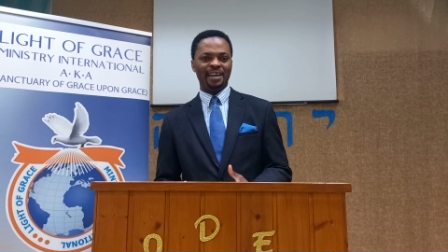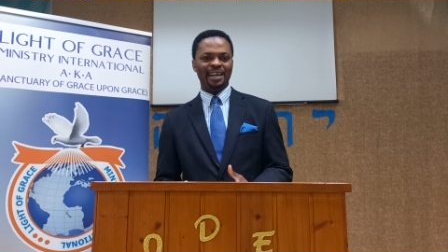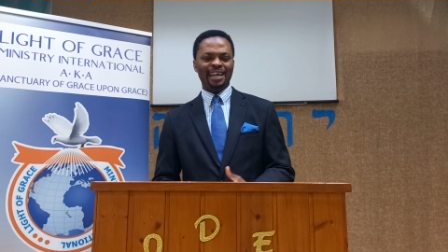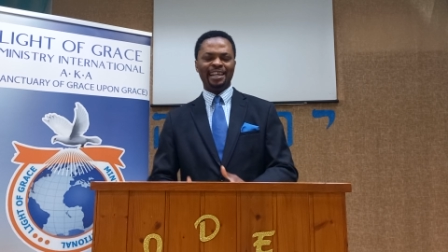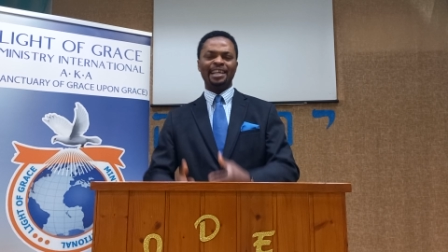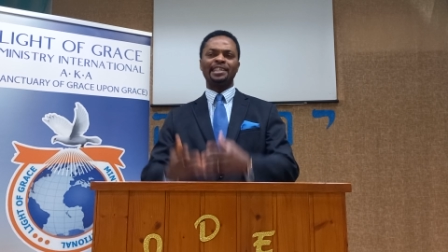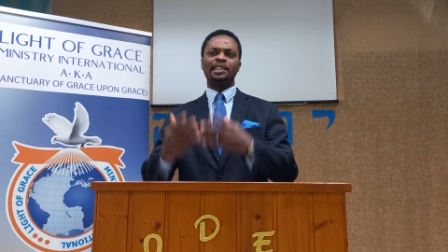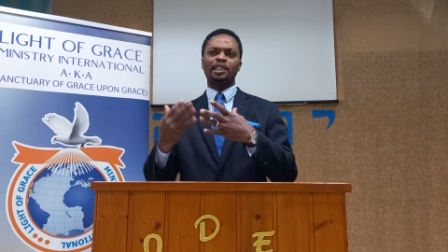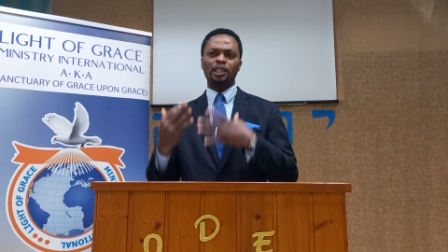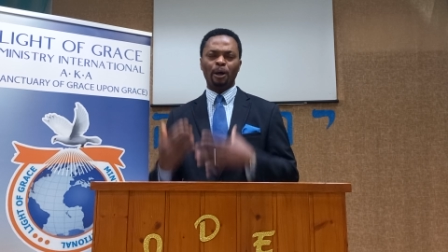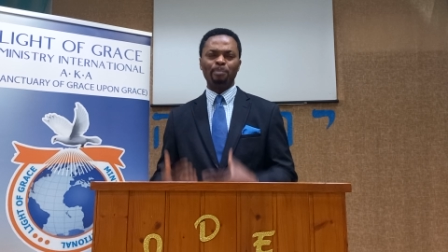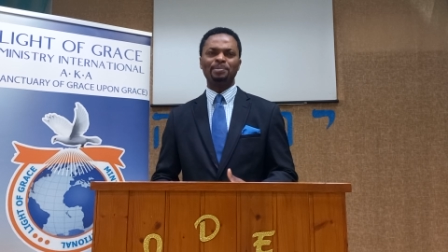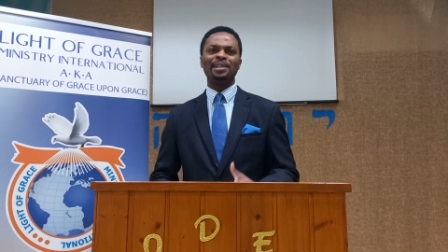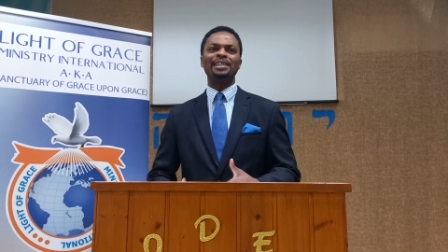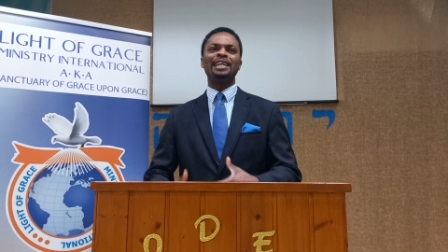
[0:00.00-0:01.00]
It is
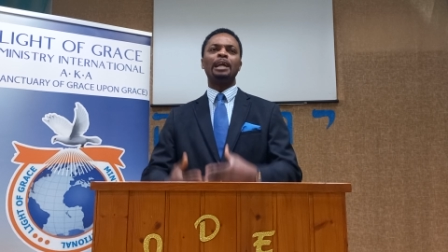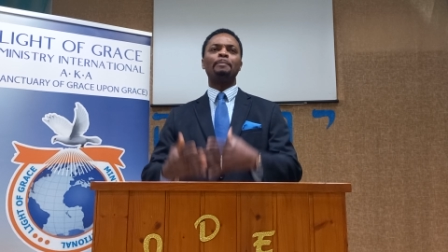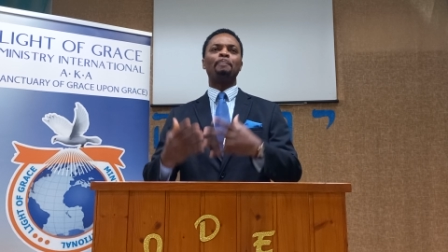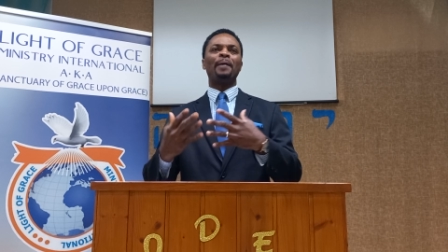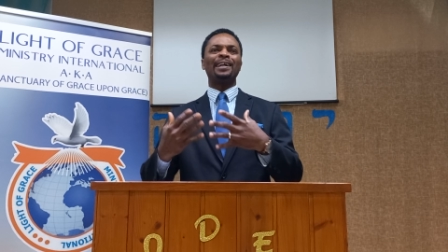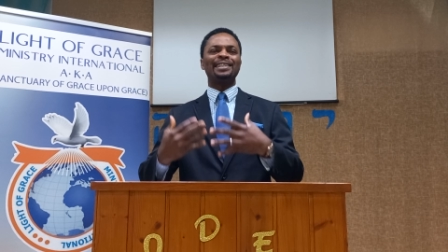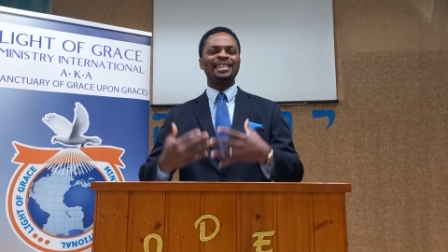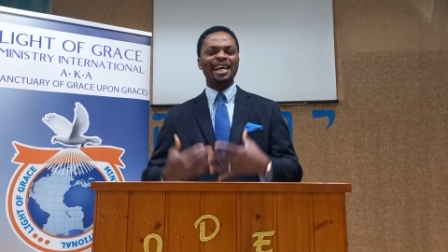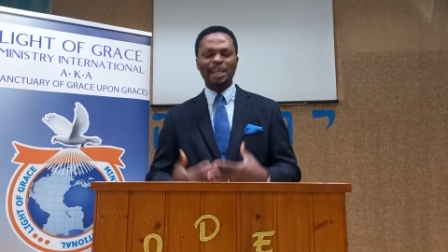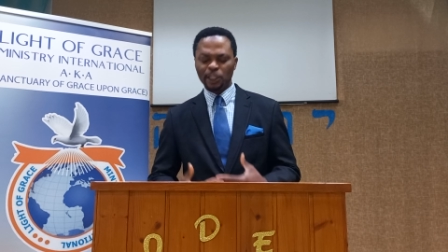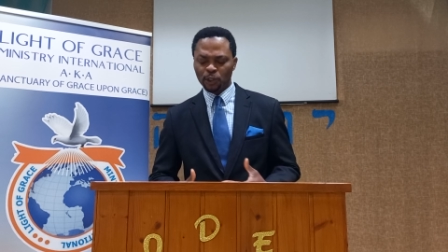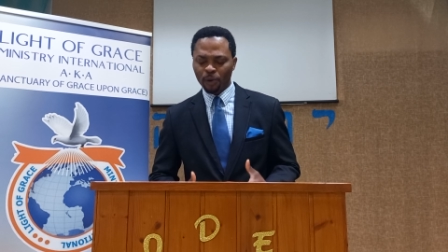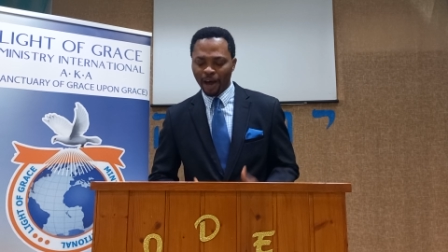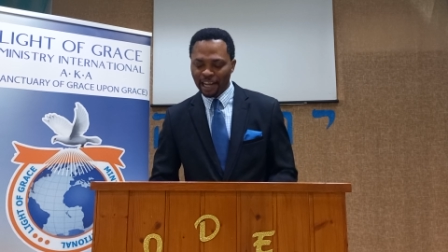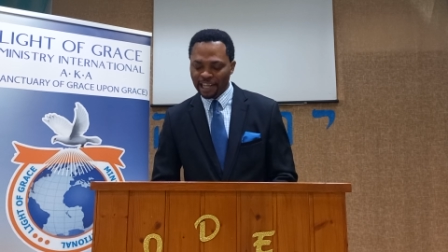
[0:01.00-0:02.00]
something that pertains
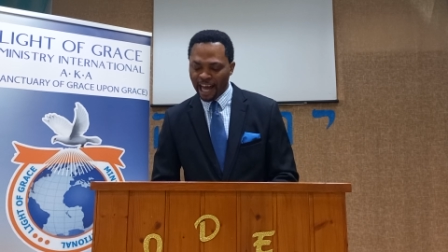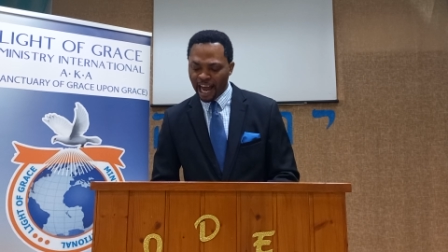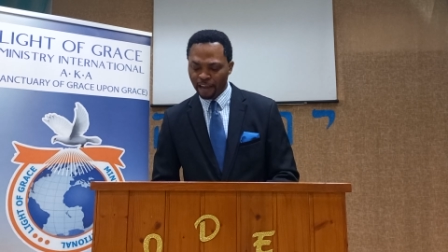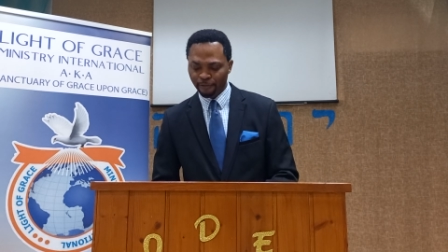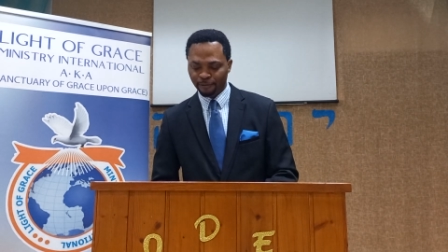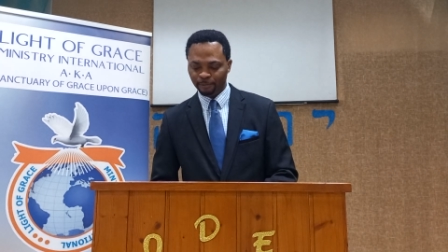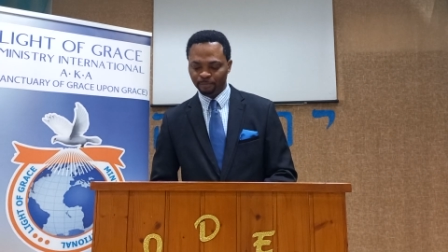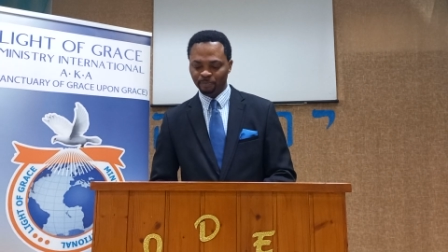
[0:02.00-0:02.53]
to our life.